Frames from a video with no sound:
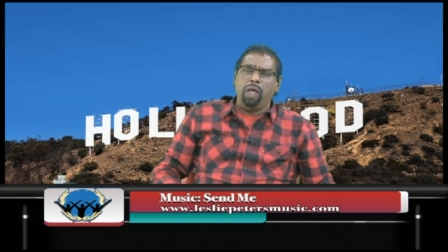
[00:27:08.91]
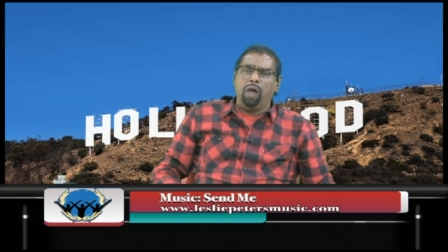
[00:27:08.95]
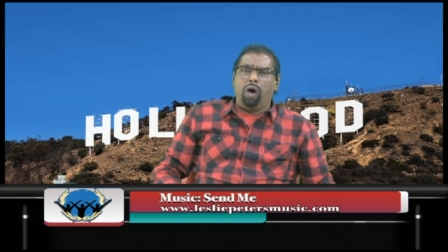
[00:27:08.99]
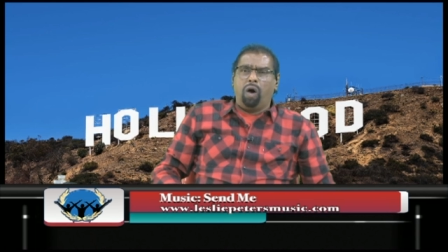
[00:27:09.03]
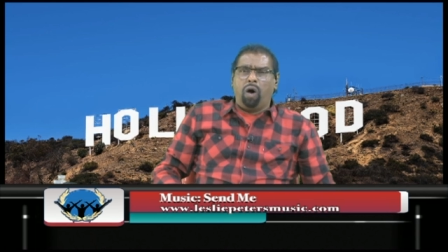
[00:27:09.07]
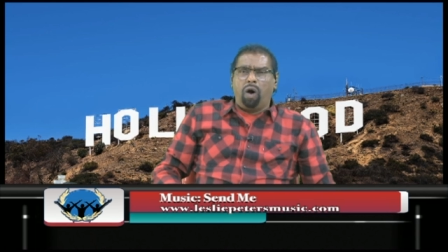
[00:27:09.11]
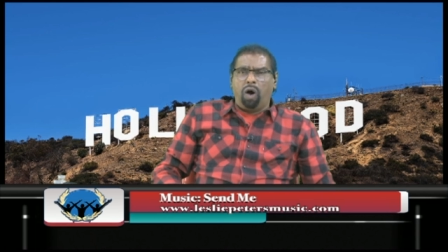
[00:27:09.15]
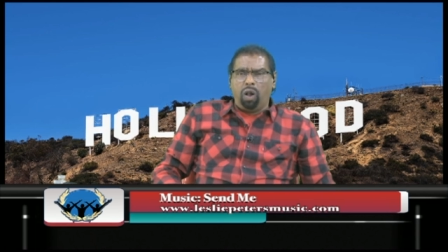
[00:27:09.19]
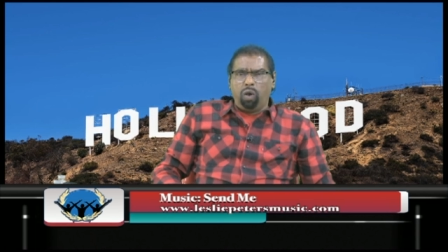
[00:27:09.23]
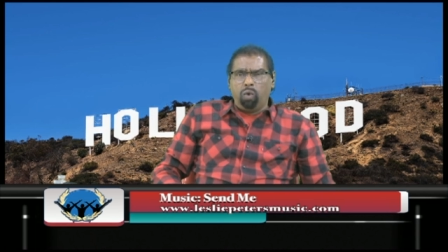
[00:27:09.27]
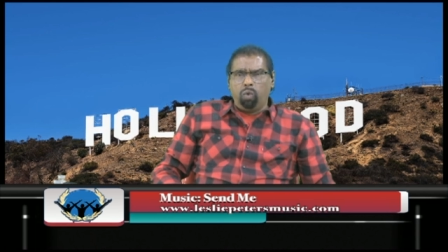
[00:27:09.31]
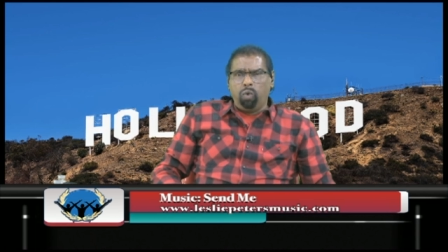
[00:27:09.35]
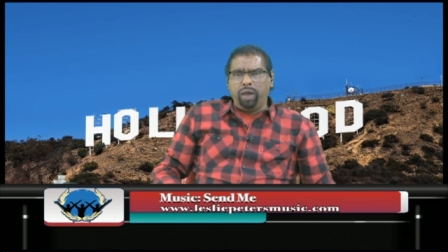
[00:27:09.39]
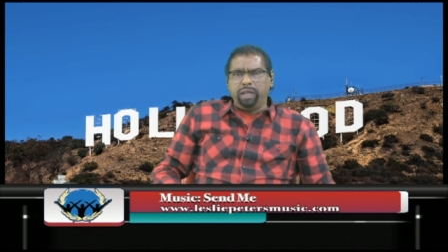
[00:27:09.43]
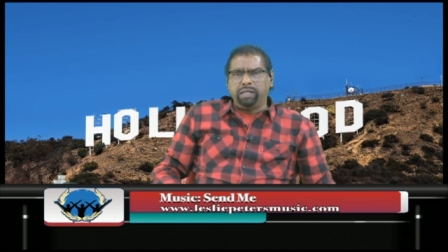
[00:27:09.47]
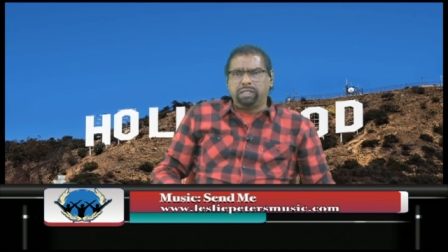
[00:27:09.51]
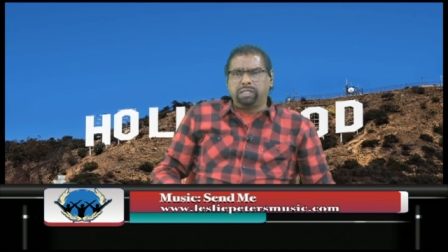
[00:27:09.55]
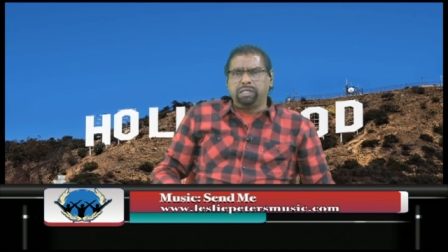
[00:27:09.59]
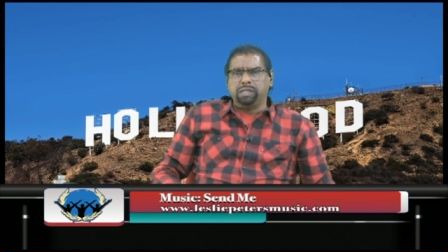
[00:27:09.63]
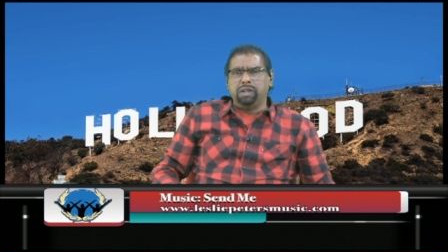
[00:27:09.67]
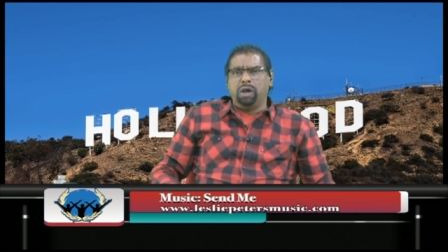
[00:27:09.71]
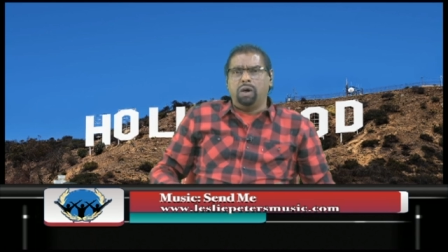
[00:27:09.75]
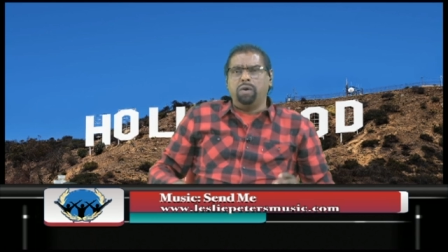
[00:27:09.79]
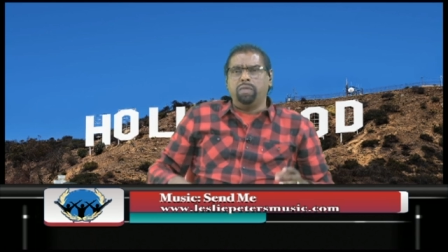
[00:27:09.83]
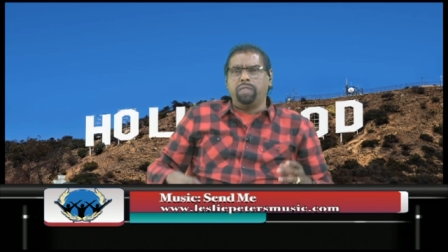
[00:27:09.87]

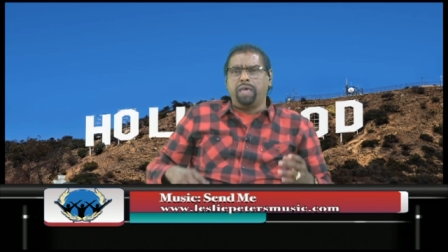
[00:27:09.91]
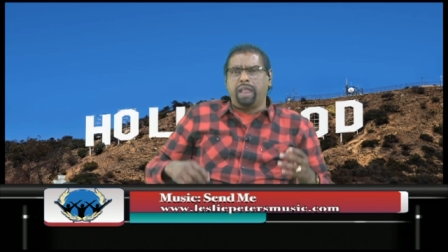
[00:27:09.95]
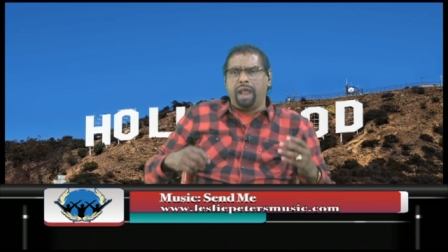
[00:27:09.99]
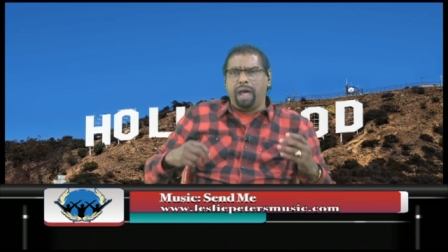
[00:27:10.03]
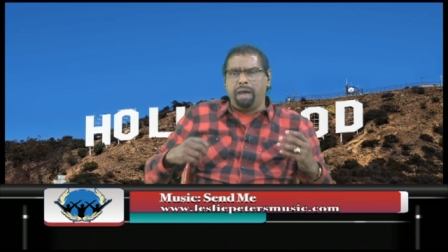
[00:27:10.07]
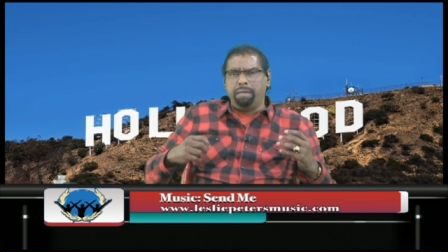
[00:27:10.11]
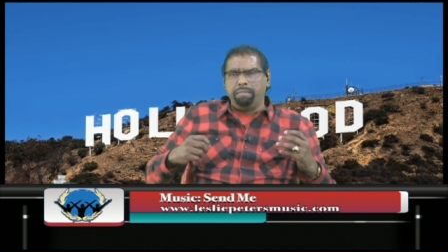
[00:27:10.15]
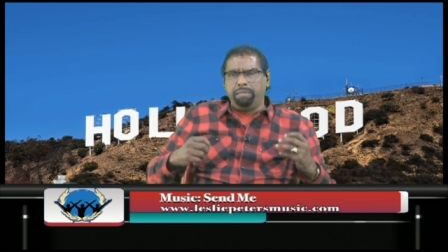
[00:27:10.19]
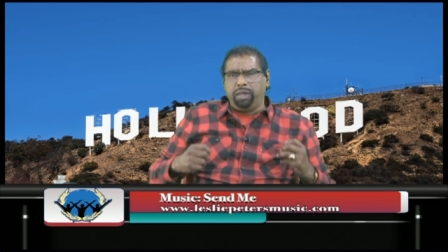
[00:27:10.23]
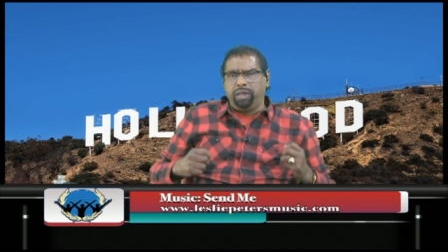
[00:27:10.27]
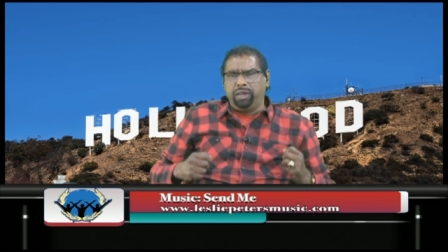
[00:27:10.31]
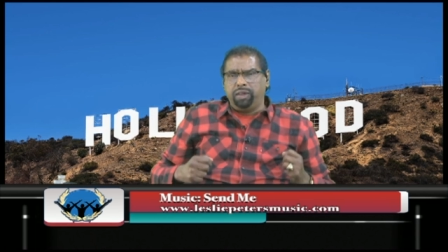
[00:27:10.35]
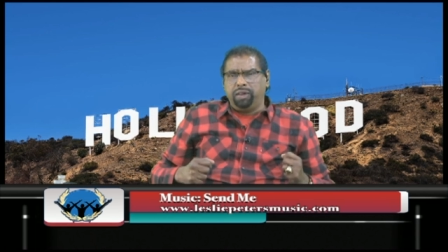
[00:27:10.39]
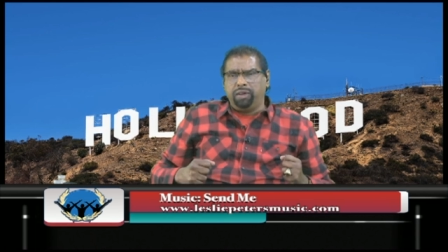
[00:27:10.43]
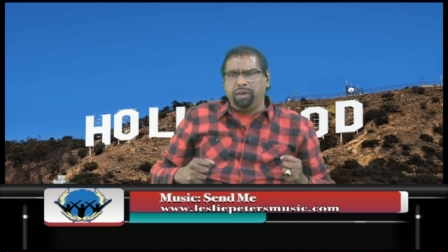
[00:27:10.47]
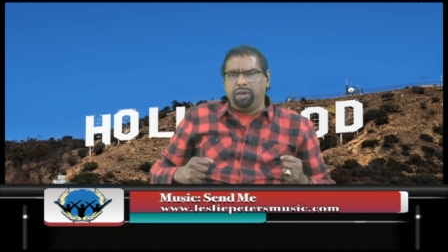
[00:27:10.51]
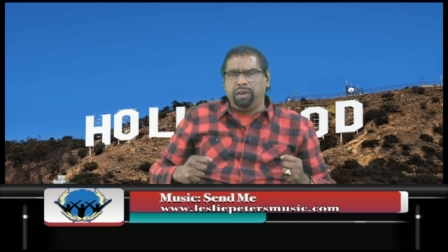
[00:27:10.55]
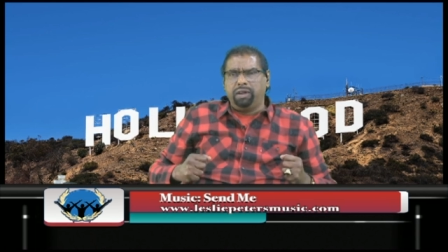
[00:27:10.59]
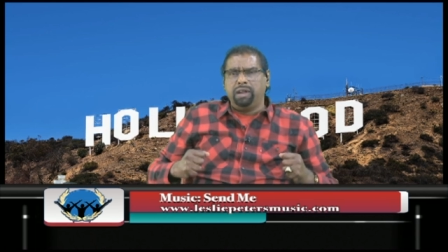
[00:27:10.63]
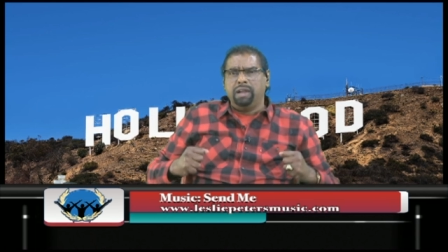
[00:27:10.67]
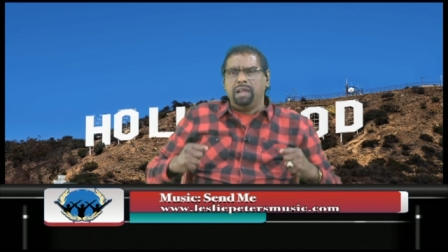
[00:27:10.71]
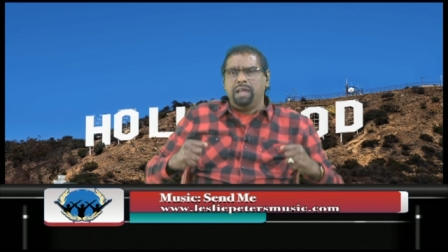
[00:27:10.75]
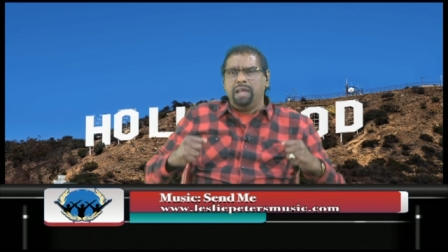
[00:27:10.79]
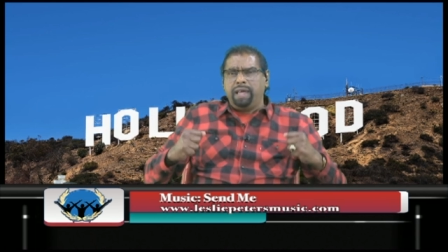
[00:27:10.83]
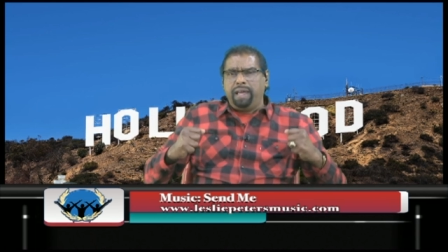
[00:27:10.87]
Always know that I'm
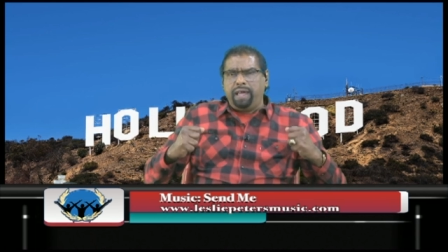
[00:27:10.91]
here,